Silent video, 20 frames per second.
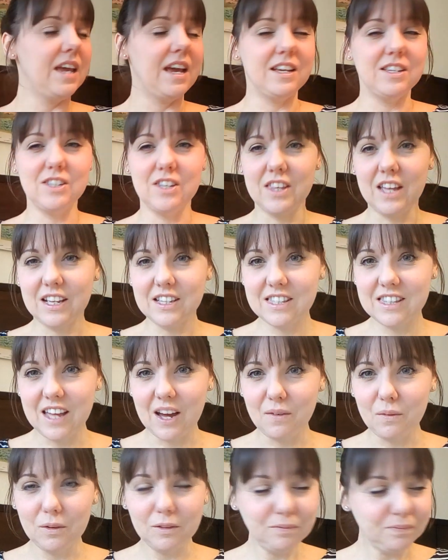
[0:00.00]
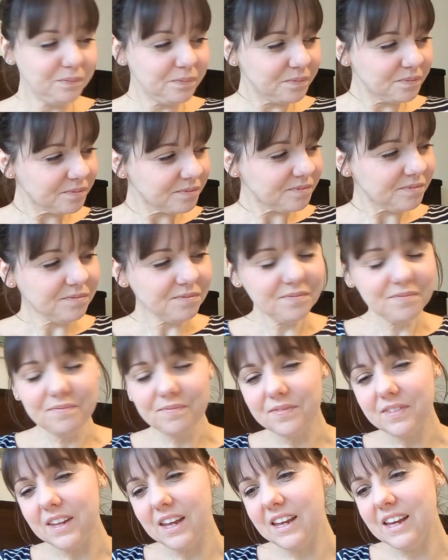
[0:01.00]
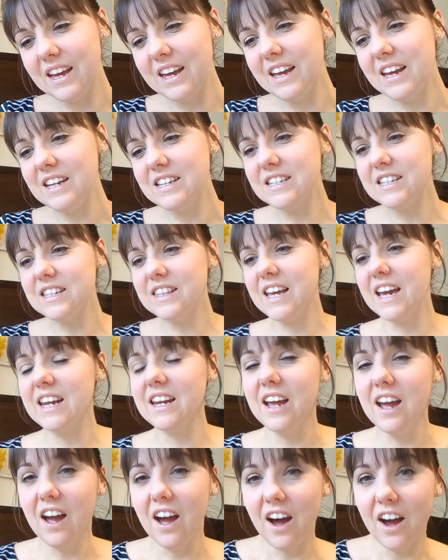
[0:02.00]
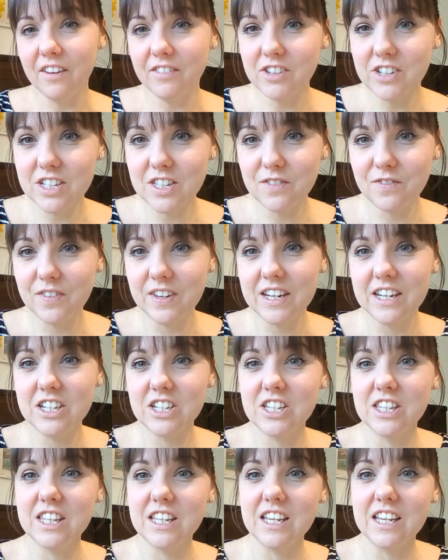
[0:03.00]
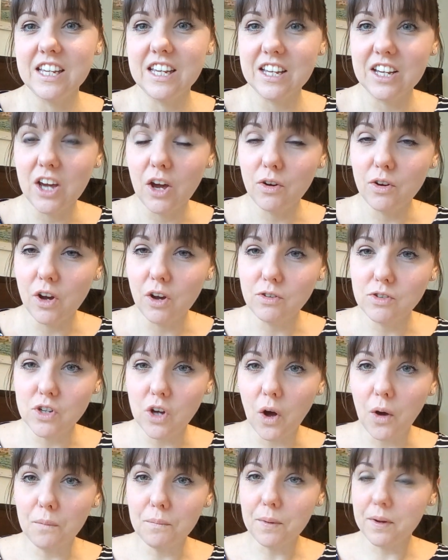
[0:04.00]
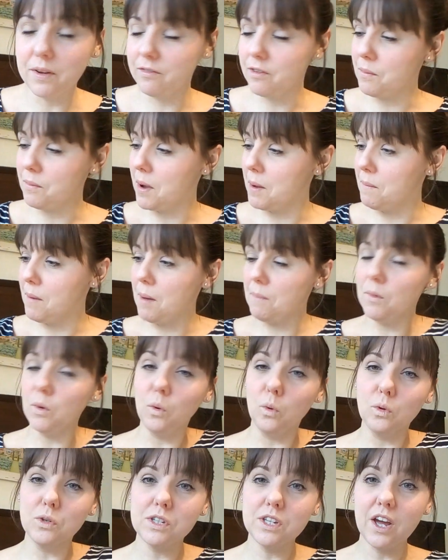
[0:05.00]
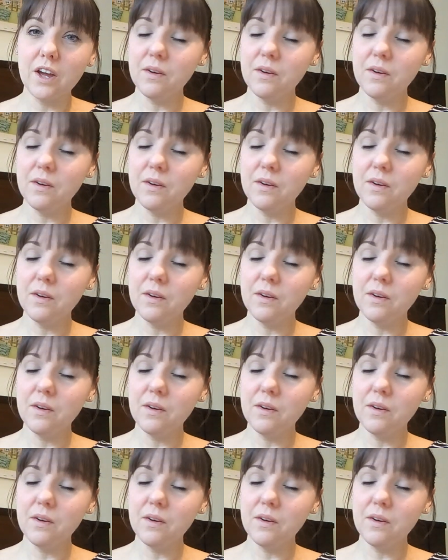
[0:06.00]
So that's that one. And then I've just finished the Coco top for my mum also.